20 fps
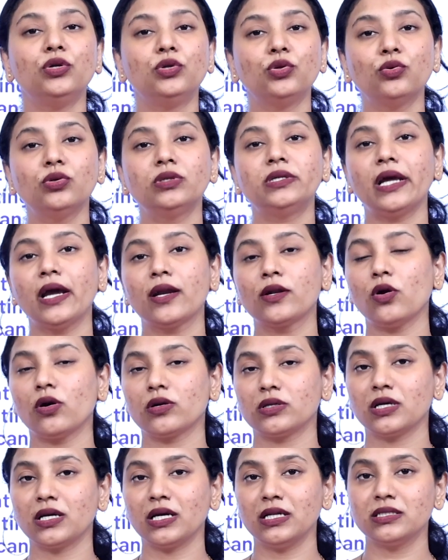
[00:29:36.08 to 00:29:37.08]
do take
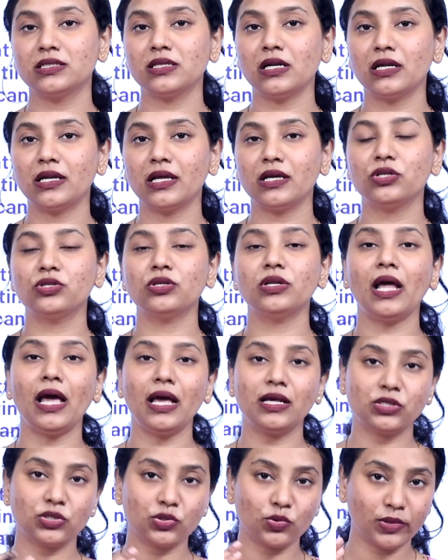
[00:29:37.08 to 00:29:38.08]
doctor consultation
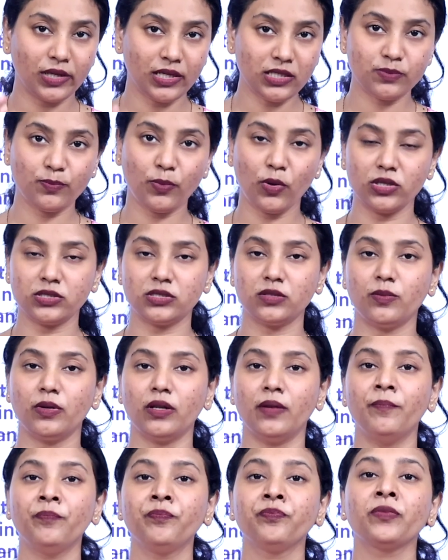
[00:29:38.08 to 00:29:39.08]
as soon as
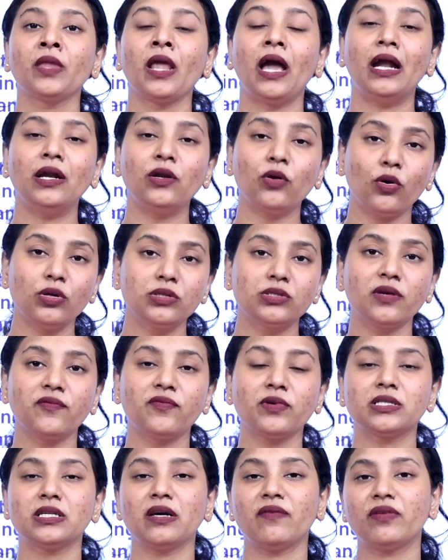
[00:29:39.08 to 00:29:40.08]
possible. And also,
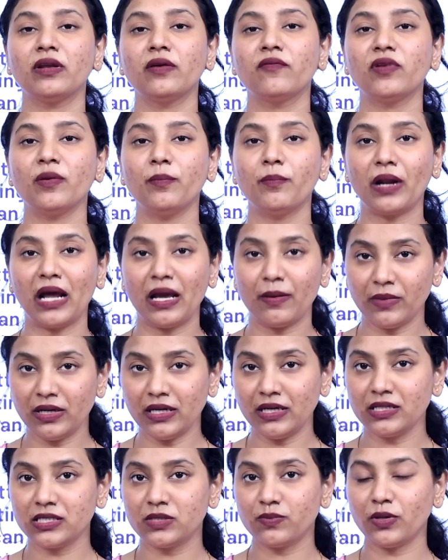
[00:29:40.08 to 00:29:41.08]
if you're suffering from
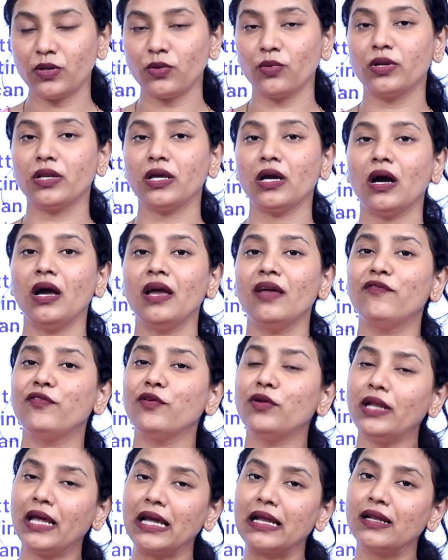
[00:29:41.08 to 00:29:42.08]
primary dysmenorrhea, if
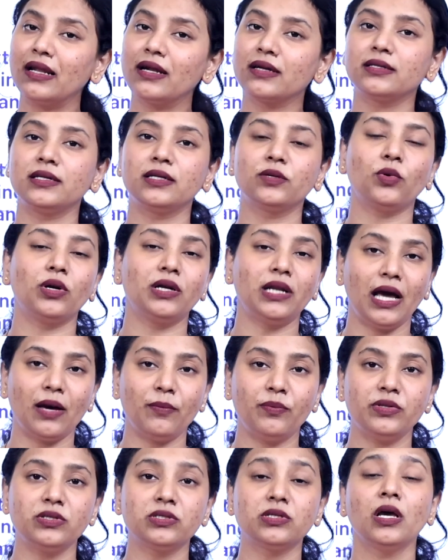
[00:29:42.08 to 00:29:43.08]
you neglect it, what
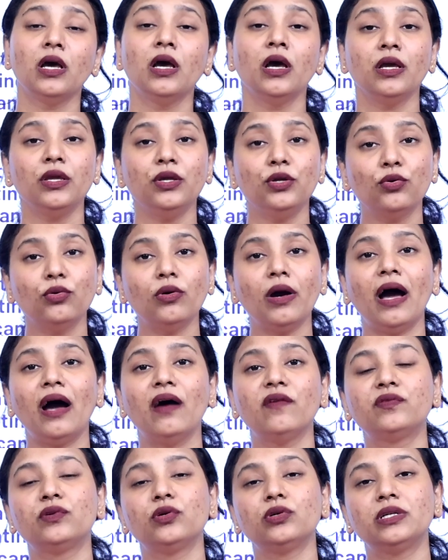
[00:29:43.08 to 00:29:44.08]
happens? You
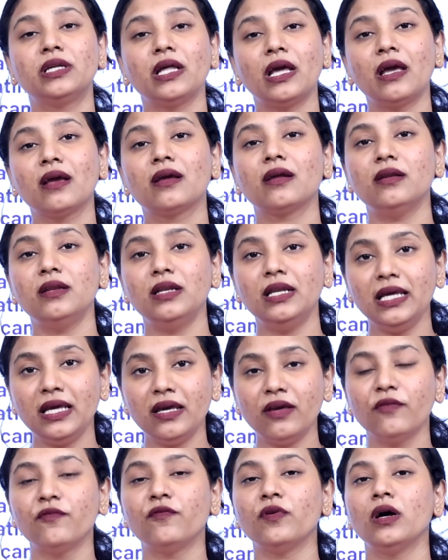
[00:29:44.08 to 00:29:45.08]
have to take
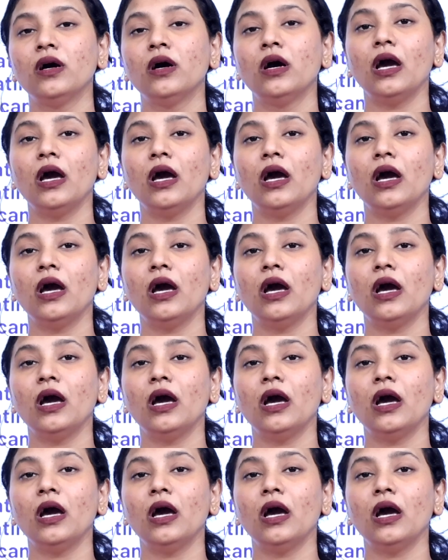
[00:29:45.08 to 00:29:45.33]
leave